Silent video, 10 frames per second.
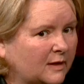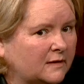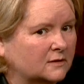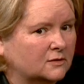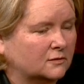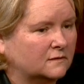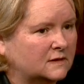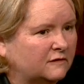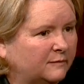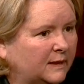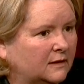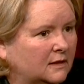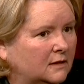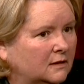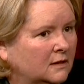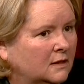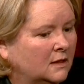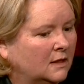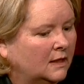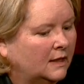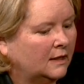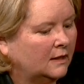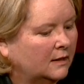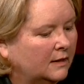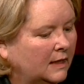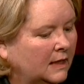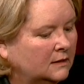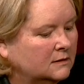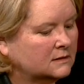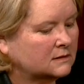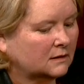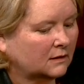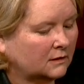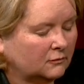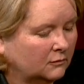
about that sort of stuff back then. Uh, and, uh,